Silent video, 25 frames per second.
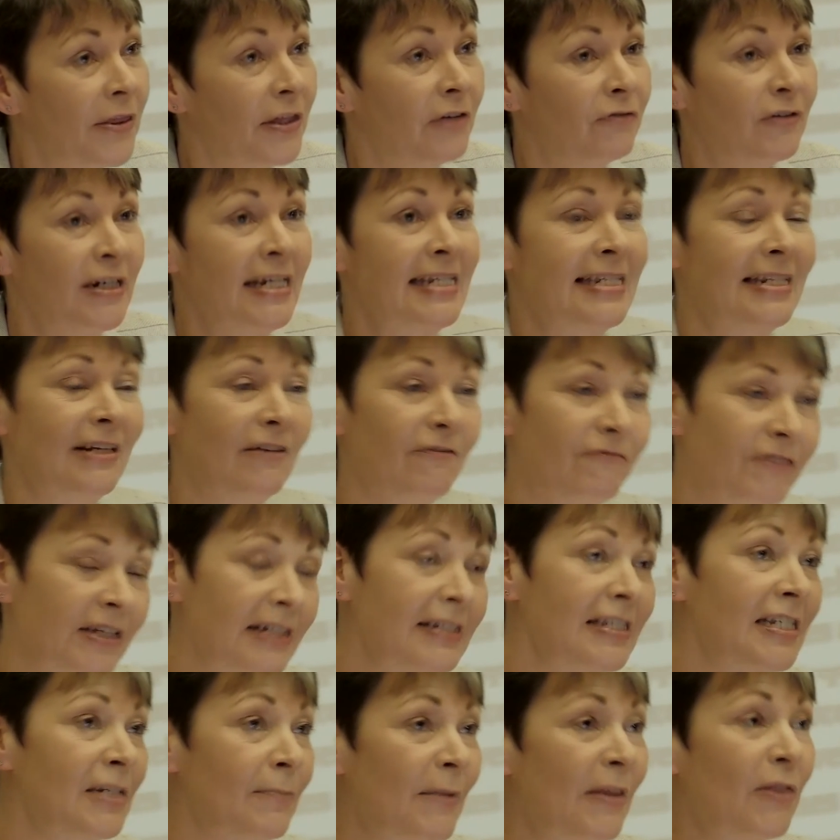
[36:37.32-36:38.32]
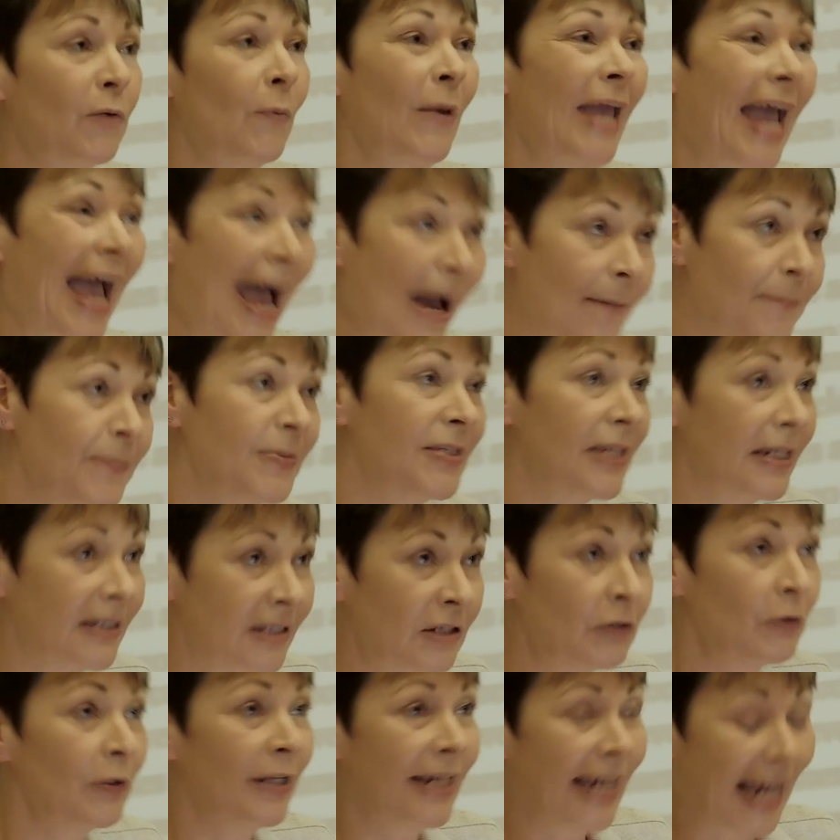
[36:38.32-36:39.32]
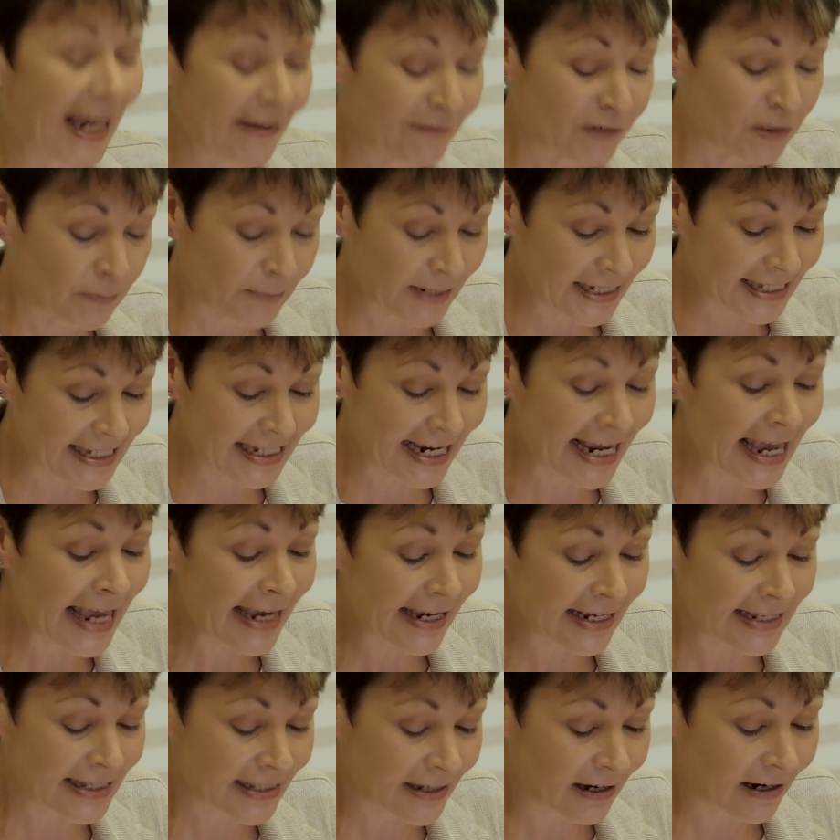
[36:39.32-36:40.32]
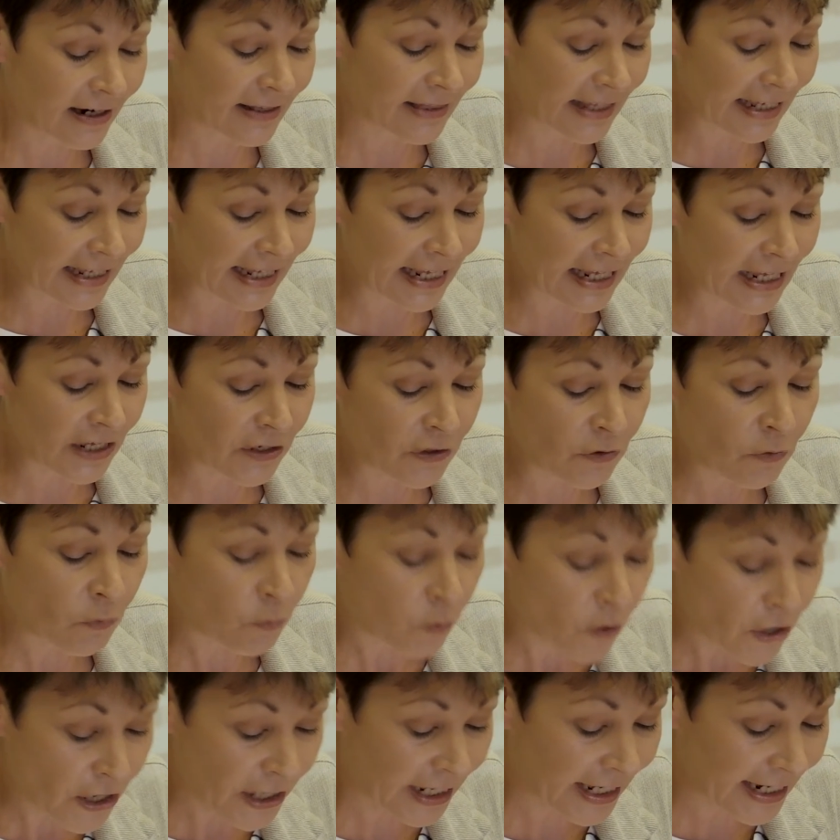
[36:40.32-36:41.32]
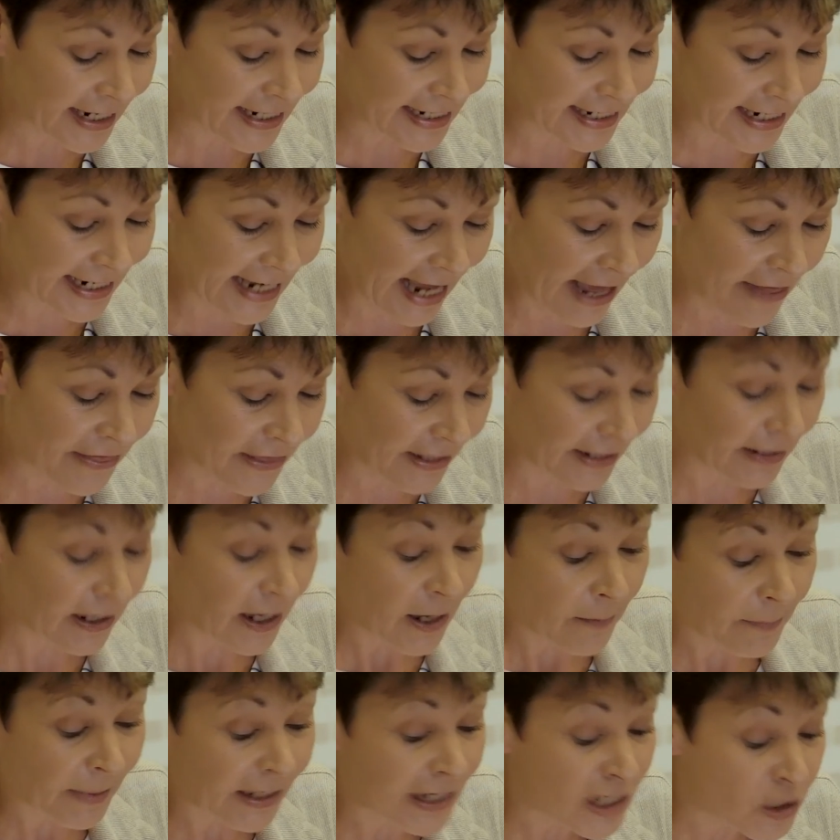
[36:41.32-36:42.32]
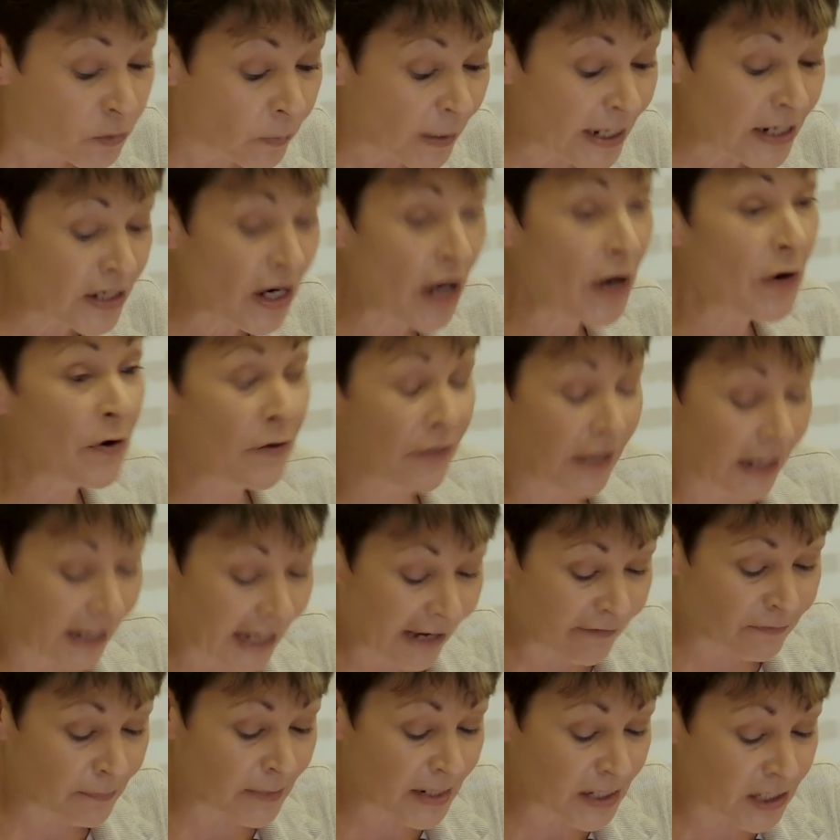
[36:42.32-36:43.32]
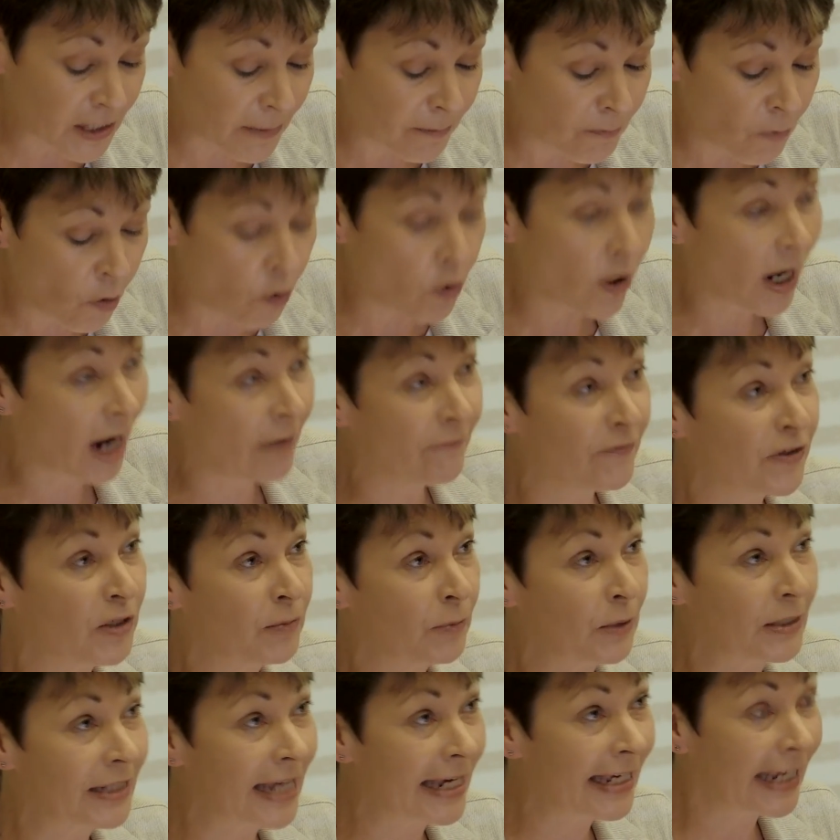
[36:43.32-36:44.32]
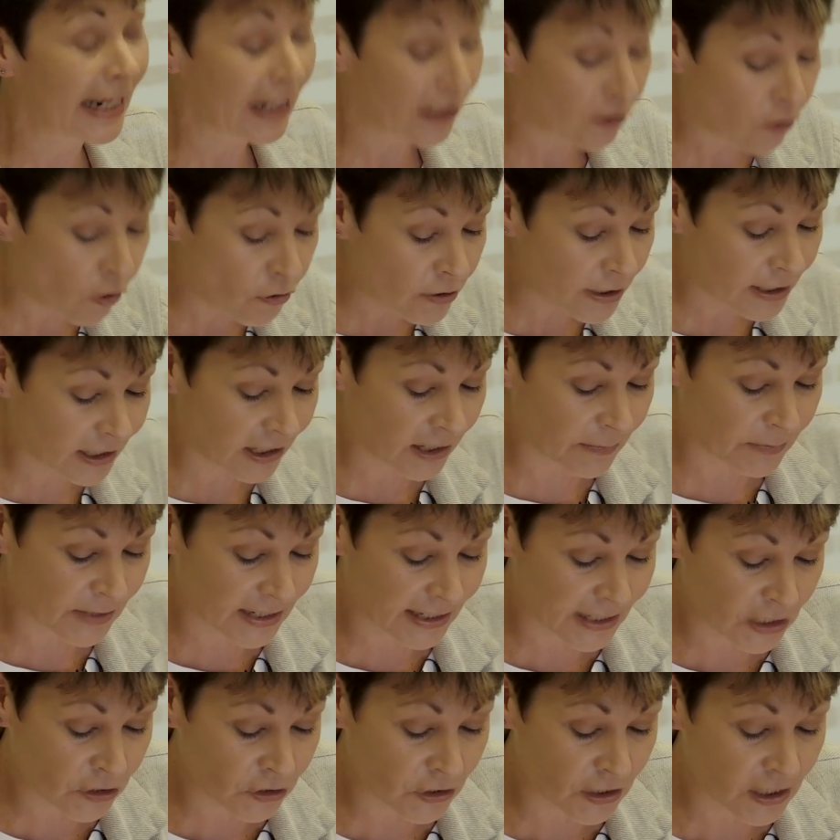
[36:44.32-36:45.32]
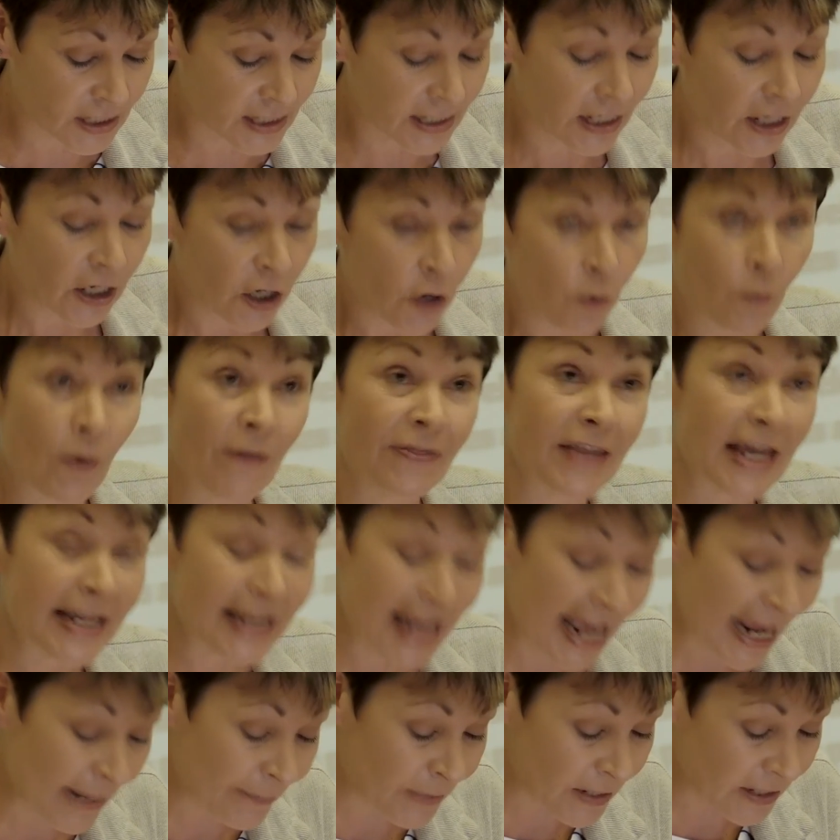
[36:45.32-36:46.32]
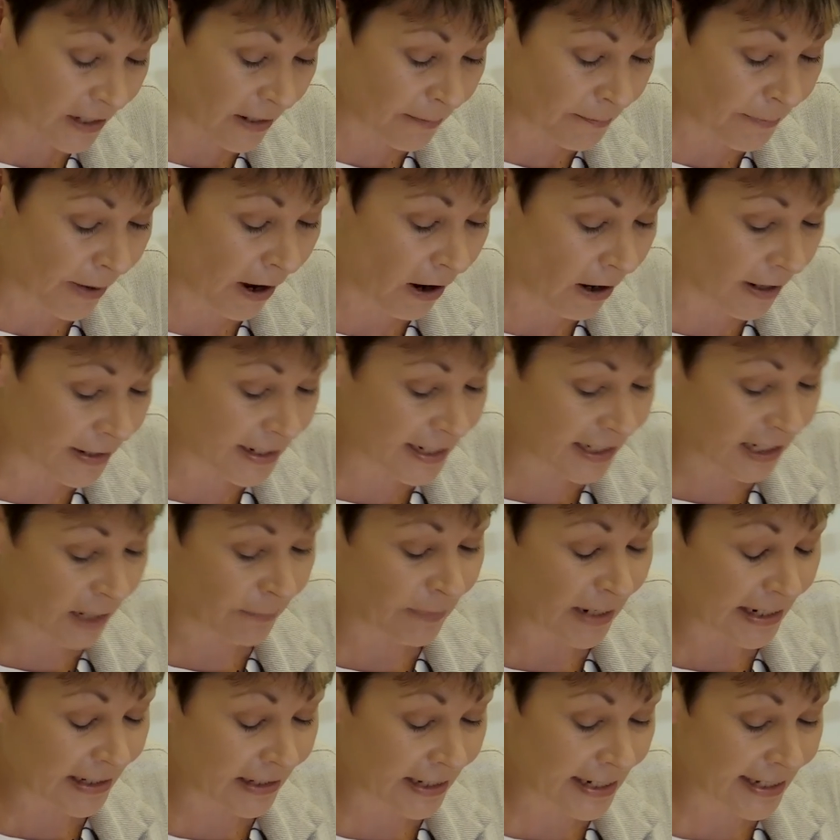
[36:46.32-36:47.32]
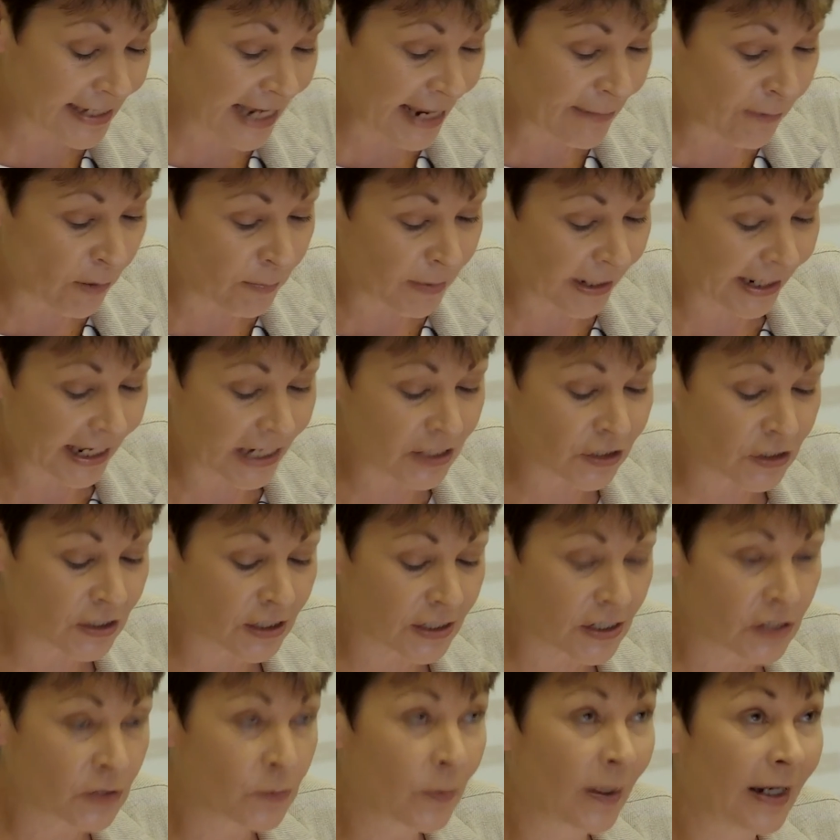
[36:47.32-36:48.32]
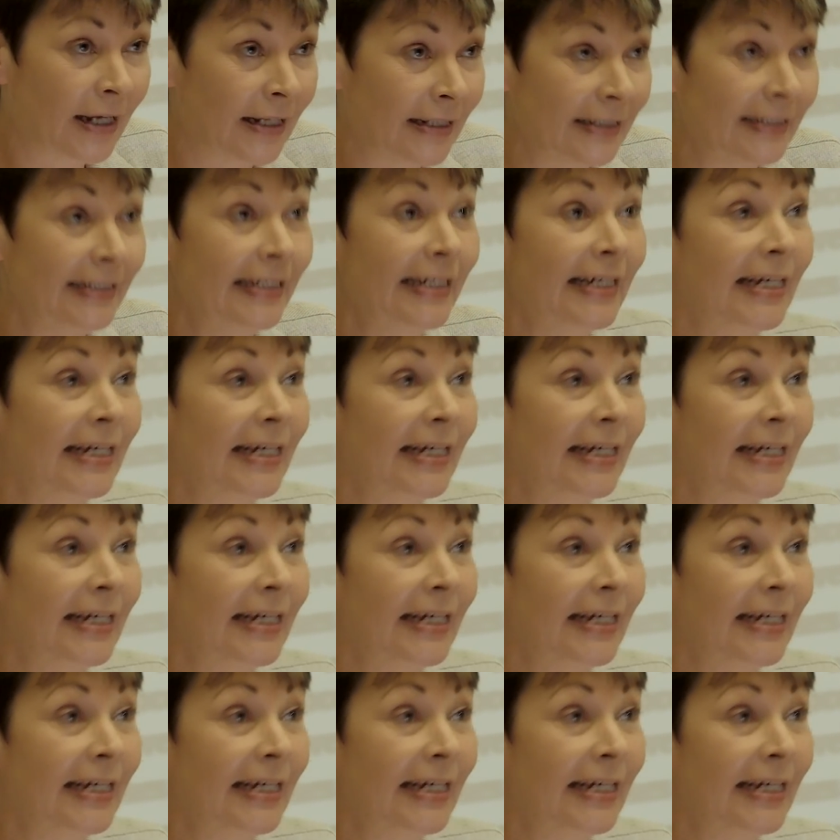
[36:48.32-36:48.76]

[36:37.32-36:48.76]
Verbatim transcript: other reason, it feels to me that we absolutely have to be staying inside the EU, working together, because we know that governments are more comfortable taking long-term decisions when their neighbours and partners commit to the same obligations as well.